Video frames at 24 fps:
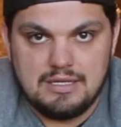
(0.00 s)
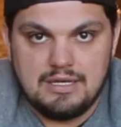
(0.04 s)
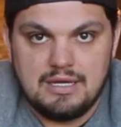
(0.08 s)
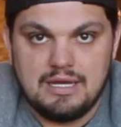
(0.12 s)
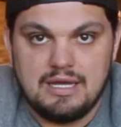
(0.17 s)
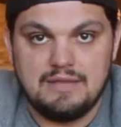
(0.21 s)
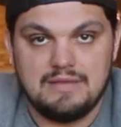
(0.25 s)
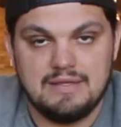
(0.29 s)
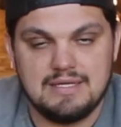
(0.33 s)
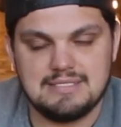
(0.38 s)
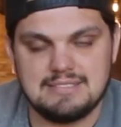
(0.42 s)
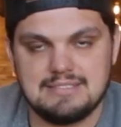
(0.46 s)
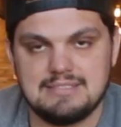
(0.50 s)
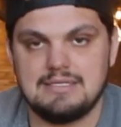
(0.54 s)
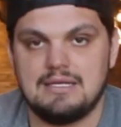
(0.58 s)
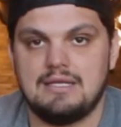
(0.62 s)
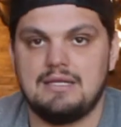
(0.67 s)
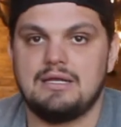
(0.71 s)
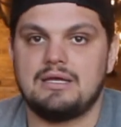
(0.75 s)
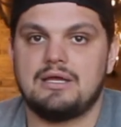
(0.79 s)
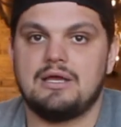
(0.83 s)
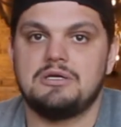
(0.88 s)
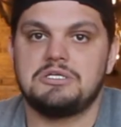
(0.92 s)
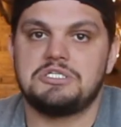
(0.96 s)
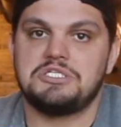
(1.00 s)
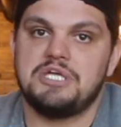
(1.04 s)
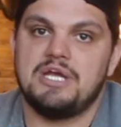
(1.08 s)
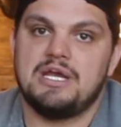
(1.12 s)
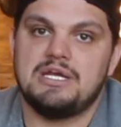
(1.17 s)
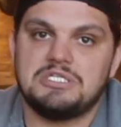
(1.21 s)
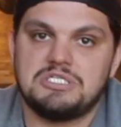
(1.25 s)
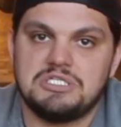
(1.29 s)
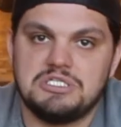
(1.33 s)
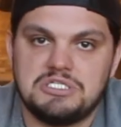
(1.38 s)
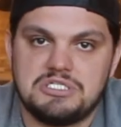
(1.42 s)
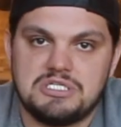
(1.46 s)
And this is a
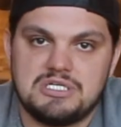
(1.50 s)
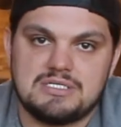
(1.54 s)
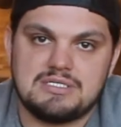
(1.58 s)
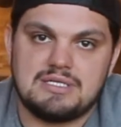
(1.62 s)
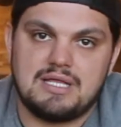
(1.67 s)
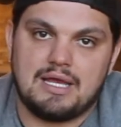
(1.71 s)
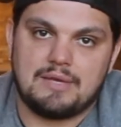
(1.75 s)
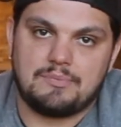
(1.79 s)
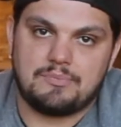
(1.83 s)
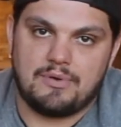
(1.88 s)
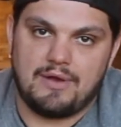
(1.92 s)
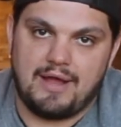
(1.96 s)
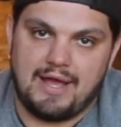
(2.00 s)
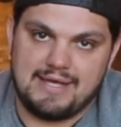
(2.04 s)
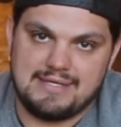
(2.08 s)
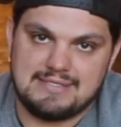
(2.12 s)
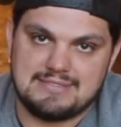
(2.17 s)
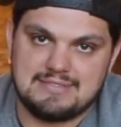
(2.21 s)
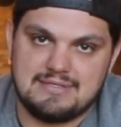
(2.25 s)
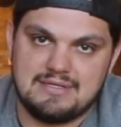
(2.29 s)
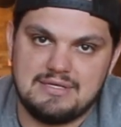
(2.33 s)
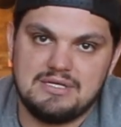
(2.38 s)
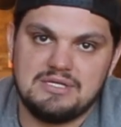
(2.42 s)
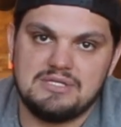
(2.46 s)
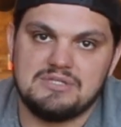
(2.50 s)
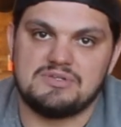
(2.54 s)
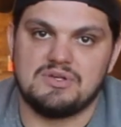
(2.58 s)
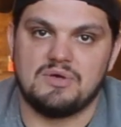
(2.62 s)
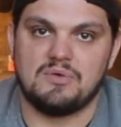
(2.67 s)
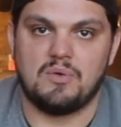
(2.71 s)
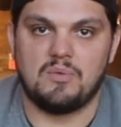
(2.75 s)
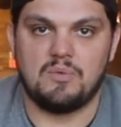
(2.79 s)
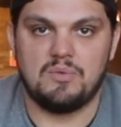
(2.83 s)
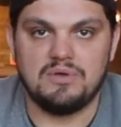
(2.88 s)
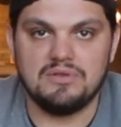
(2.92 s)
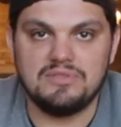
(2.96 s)
negotiation just like price.
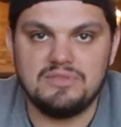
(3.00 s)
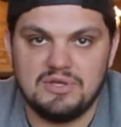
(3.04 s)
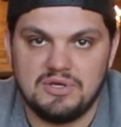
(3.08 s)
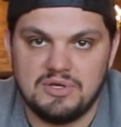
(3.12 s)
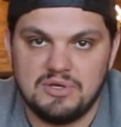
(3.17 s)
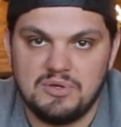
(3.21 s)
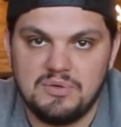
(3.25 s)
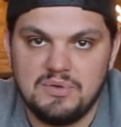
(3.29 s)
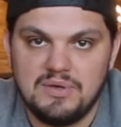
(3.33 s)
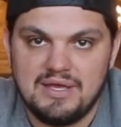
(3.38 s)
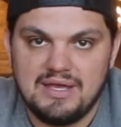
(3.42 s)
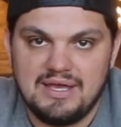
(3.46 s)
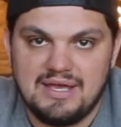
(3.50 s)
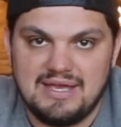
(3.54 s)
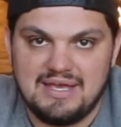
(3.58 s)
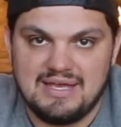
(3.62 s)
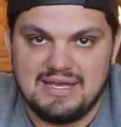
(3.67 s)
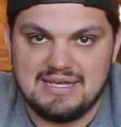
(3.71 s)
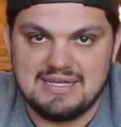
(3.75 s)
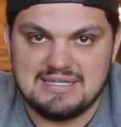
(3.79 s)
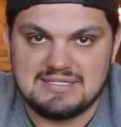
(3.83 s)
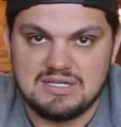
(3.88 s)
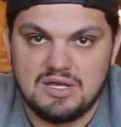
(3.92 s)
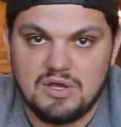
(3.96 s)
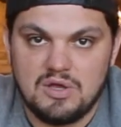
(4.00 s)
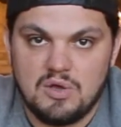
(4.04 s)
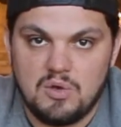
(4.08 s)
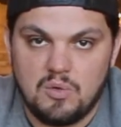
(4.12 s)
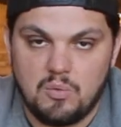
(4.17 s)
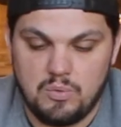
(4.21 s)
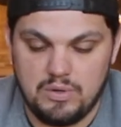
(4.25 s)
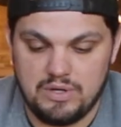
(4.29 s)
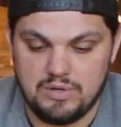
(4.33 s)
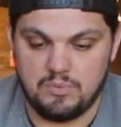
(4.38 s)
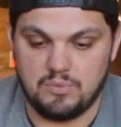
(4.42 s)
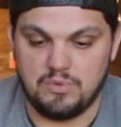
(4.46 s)
So what we'll do is
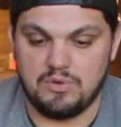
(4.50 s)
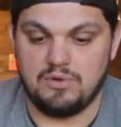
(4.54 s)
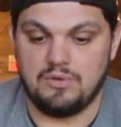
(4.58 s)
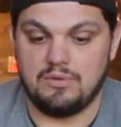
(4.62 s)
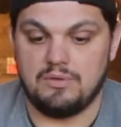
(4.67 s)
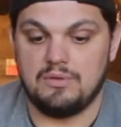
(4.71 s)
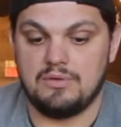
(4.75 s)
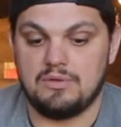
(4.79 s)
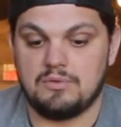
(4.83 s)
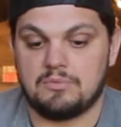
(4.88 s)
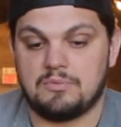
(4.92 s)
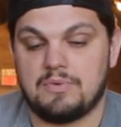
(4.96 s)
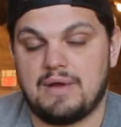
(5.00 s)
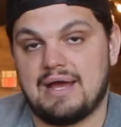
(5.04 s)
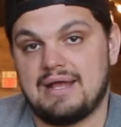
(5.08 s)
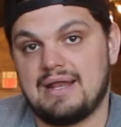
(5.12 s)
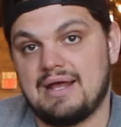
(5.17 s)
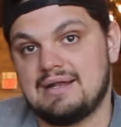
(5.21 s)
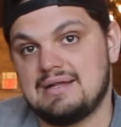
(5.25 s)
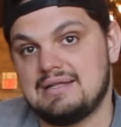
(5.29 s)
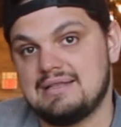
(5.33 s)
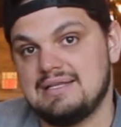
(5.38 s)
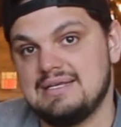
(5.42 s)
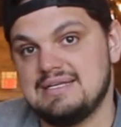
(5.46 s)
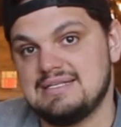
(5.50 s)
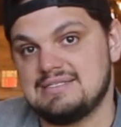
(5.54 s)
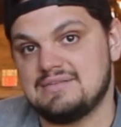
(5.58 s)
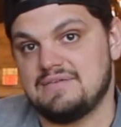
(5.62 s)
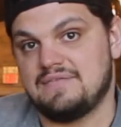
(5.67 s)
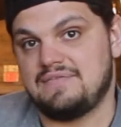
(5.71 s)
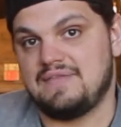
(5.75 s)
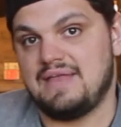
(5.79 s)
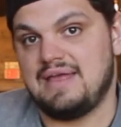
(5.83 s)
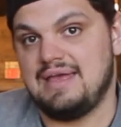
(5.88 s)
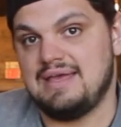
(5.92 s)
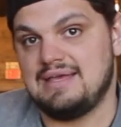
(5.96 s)
we will write out a list of
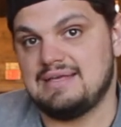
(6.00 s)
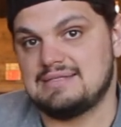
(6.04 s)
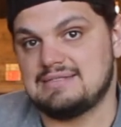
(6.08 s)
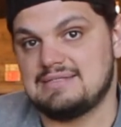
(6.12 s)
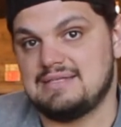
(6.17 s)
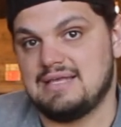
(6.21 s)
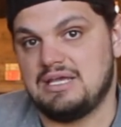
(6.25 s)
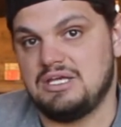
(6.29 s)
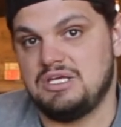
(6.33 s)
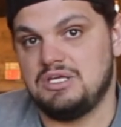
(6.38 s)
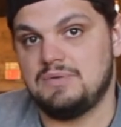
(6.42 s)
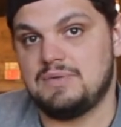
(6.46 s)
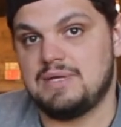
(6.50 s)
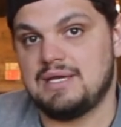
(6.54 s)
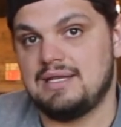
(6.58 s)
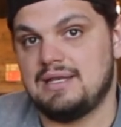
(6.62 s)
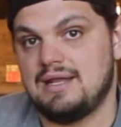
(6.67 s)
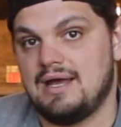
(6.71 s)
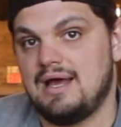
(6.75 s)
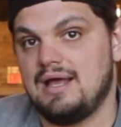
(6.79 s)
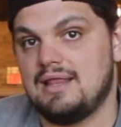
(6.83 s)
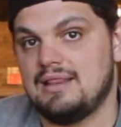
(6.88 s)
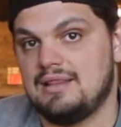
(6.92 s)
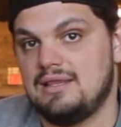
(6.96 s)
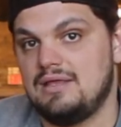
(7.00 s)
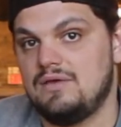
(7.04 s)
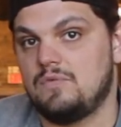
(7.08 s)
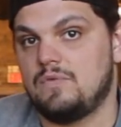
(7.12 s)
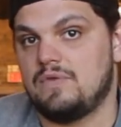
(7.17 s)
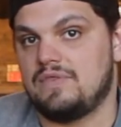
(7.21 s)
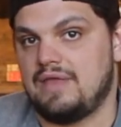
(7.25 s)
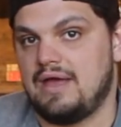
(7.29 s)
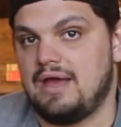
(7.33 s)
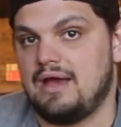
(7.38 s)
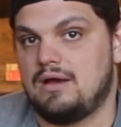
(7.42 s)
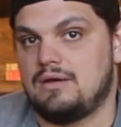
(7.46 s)
things that you cannot live
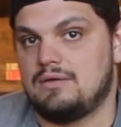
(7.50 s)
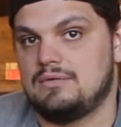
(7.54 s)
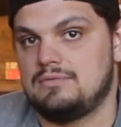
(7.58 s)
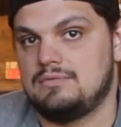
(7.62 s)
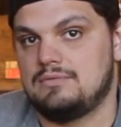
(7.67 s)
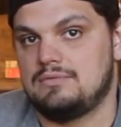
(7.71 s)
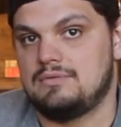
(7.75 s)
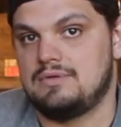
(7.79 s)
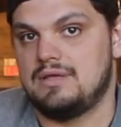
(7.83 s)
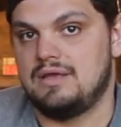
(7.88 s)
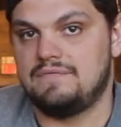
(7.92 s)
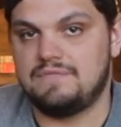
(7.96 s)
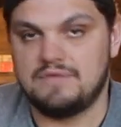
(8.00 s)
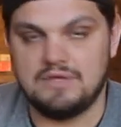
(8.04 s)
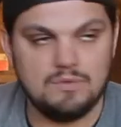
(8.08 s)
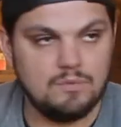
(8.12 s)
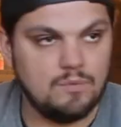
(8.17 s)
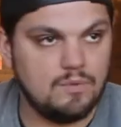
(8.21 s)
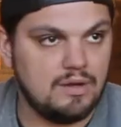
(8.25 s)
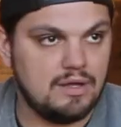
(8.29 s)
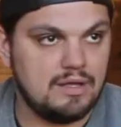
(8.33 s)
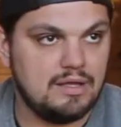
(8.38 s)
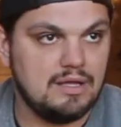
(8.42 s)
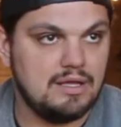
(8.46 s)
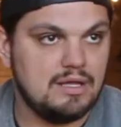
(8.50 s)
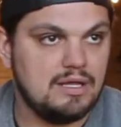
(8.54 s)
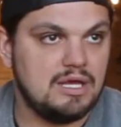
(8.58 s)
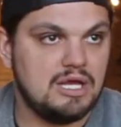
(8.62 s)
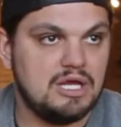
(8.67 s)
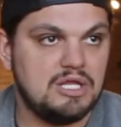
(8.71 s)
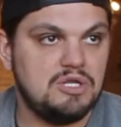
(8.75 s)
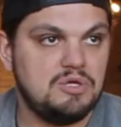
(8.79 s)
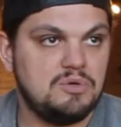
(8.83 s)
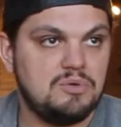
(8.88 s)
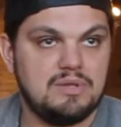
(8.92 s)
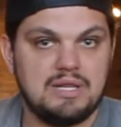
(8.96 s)
without. If you want
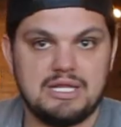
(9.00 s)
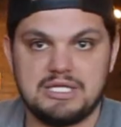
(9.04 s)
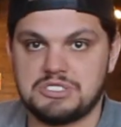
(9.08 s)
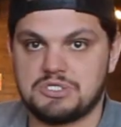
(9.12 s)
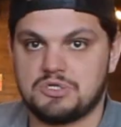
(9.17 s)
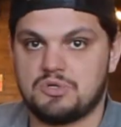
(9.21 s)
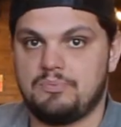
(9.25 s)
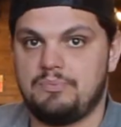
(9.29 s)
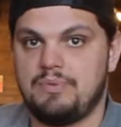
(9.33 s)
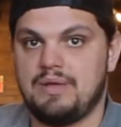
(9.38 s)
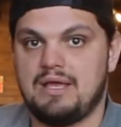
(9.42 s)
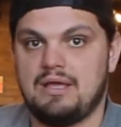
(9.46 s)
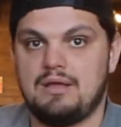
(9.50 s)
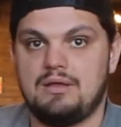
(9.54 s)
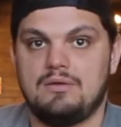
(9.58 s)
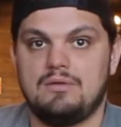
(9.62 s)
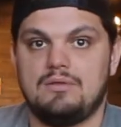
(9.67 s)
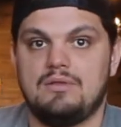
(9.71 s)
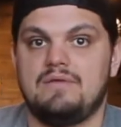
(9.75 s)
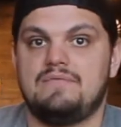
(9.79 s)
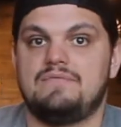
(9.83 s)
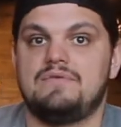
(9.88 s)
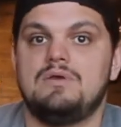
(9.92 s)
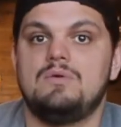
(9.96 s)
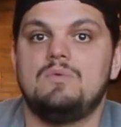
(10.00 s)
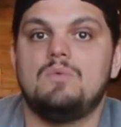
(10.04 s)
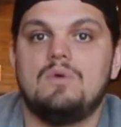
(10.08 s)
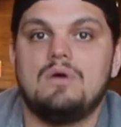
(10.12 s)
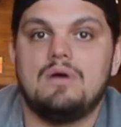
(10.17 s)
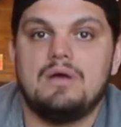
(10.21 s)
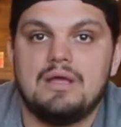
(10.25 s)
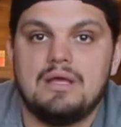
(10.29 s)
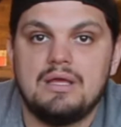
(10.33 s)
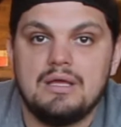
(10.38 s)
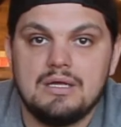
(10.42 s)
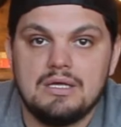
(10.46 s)
a new electrical panel, if you
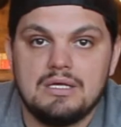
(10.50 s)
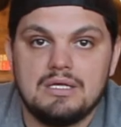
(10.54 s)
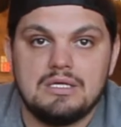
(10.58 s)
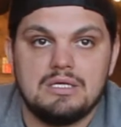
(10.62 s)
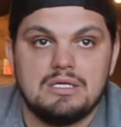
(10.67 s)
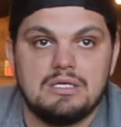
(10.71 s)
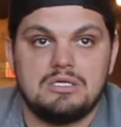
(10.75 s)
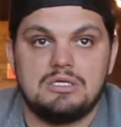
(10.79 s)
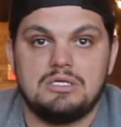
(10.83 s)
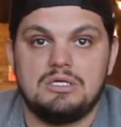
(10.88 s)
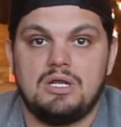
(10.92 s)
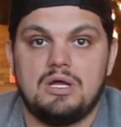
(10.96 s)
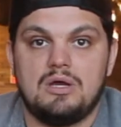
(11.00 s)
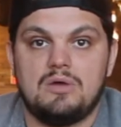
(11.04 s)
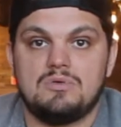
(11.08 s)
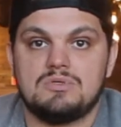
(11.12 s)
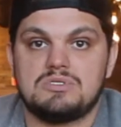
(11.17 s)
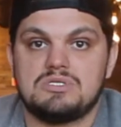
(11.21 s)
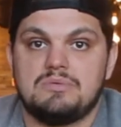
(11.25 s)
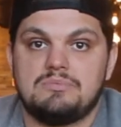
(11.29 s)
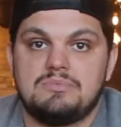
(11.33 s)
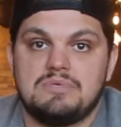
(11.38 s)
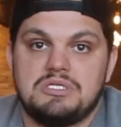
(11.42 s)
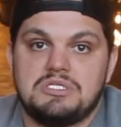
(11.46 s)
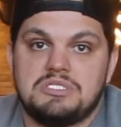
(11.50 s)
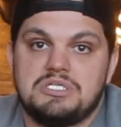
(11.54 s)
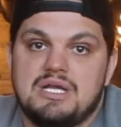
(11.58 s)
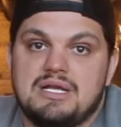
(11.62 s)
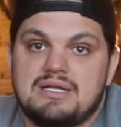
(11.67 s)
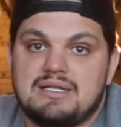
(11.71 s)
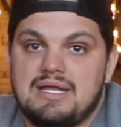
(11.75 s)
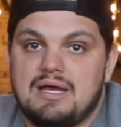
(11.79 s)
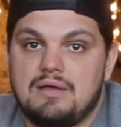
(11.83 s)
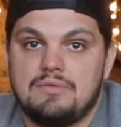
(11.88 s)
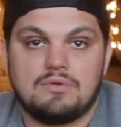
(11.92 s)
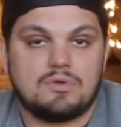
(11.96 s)
want, you know, something
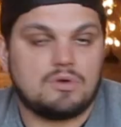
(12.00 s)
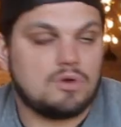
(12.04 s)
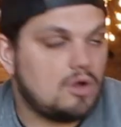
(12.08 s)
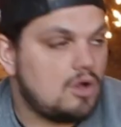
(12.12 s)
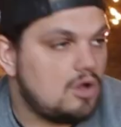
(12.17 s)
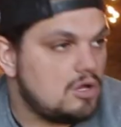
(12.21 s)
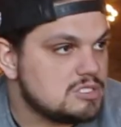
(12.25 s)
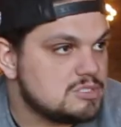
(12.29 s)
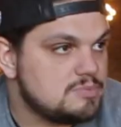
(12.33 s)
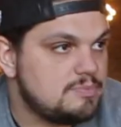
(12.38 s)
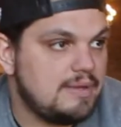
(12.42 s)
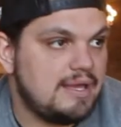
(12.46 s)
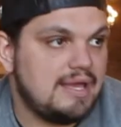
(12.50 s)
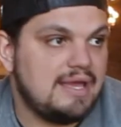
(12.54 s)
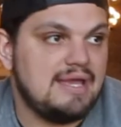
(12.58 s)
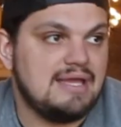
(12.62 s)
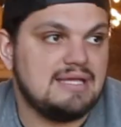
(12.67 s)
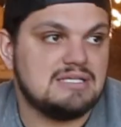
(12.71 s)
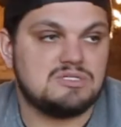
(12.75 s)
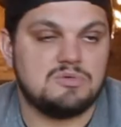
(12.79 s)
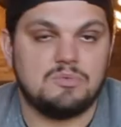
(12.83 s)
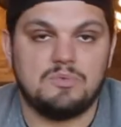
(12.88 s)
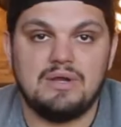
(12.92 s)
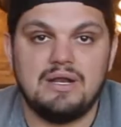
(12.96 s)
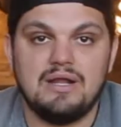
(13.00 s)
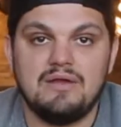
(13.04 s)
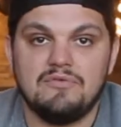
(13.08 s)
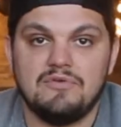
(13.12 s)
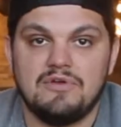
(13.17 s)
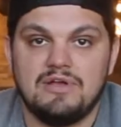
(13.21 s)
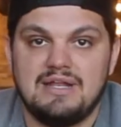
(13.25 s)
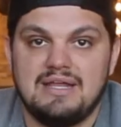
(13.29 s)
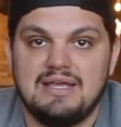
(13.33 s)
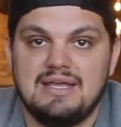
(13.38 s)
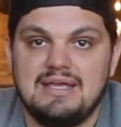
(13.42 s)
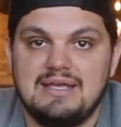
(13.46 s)
checked out in the crawl space or whatever
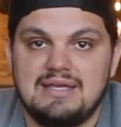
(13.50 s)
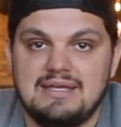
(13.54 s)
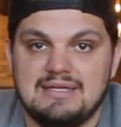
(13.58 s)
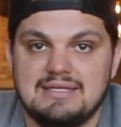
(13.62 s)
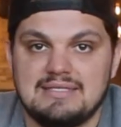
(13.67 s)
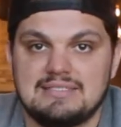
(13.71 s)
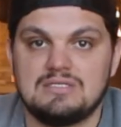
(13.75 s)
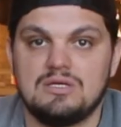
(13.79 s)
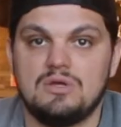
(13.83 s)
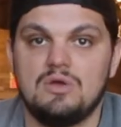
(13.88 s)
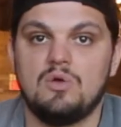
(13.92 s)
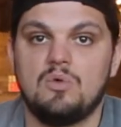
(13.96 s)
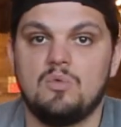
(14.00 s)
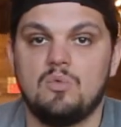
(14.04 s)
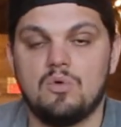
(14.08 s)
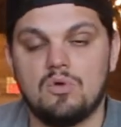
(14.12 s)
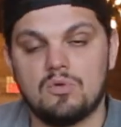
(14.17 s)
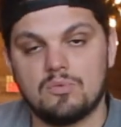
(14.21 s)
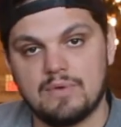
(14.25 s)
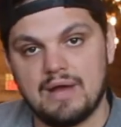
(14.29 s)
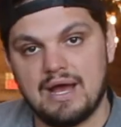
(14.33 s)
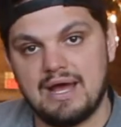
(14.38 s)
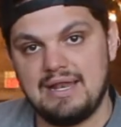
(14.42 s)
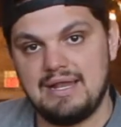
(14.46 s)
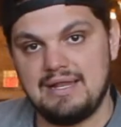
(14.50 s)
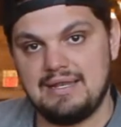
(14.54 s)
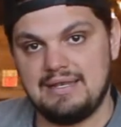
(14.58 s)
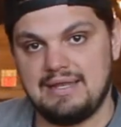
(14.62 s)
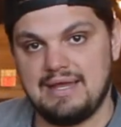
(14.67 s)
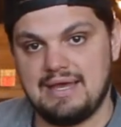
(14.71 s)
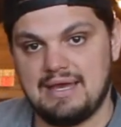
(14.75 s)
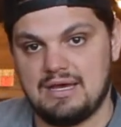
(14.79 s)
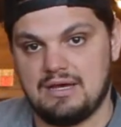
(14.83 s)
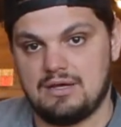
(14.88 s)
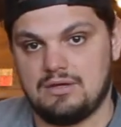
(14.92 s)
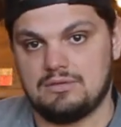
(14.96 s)
it is, we'll write it
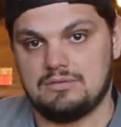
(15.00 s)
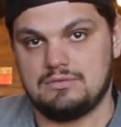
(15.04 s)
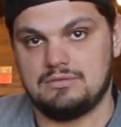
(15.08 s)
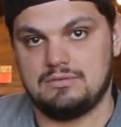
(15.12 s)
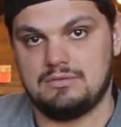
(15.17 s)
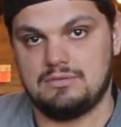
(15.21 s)
down